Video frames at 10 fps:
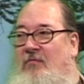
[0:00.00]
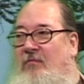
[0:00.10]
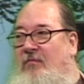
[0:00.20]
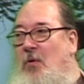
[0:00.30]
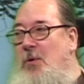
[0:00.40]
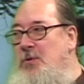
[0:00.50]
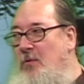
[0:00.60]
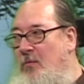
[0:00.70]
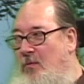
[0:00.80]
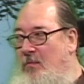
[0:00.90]
folks
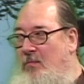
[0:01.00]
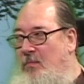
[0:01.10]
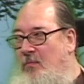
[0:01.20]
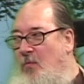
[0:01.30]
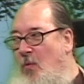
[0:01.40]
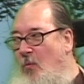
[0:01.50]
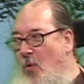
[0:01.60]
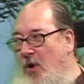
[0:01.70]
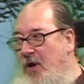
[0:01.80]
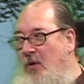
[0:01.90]
who were
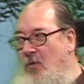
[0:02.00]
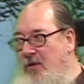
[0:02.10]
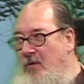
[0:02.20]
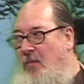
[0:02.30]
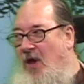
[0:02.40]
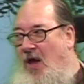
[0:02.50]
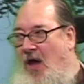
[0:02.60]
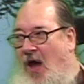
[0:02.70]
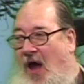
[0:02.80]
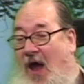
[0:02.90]
working with them,
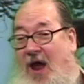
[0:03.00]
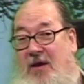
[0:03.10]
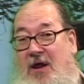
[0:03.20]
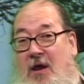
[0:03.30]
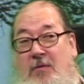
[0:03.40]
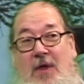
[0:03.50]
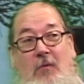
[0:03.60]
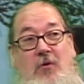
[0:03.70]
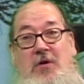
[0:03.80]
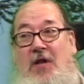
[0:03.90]
mm-hmm. and they, they,
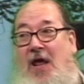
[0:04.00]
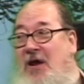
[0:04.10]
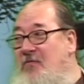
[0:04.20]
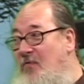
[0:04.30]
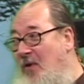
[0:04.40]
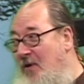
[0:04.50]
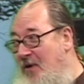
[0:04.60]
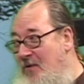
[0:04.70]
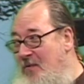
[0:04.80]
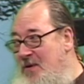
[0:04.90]
were delightful.
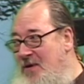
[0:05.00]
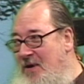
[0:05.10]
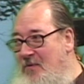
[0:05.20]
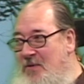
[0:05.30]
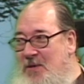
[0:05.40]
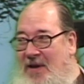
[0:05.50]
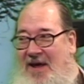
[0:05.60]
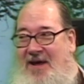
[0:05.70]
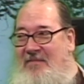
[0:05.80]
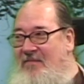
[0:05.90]
It yeah. was it was a
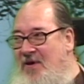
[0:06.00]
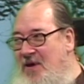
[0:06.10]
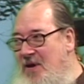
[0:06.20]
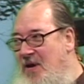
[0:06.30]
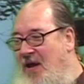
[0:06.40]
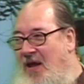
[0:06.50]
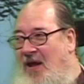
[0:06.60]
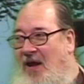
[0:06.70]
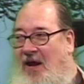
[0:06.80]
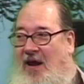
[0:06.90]
lot of fun,
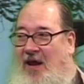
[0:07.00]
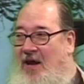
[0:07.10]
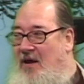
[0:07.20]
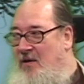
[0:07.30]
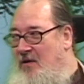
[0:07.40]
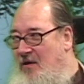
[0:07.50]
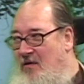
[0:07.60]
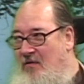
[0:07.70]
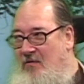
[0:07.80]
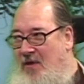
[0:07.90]
and
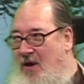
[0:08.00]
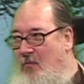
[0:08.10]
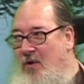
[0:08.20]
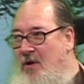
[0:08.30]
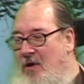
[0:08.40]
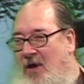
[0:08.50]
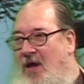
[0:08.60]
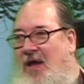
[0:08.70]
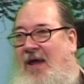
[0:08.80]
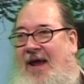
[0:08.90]
you know they we
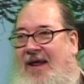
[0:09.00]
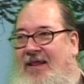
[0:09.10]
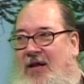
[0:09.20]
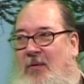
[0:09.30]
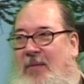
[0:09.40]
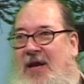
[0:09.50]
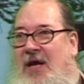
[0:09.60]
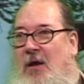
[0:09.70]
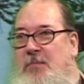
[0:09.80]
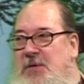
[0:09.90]
had a little
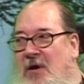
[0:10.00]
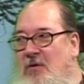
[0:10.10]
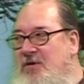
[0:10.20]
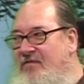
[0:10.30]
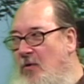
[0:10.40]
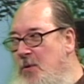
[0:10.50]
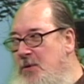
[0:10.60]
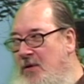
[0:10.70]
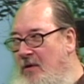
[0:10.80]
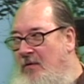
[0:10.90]
meeting upstairs
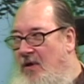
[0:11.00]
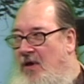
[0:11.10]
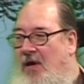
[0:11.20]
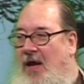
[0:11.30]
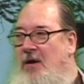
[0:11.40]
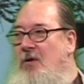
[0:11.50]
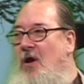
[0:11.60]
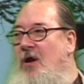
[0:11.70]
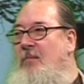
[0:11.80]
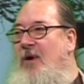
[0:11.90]
first to yeah. kind of
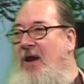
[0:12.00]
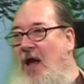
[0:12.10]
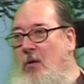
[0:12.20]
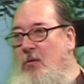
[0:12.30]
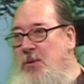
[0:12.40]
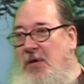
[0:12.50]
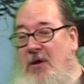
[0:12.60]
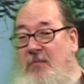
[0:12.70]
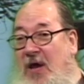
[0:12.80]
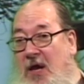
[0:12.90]
talk about how it was going
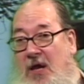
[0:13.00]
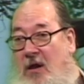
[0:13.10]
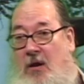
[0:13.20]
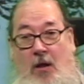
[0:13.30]
to be. And,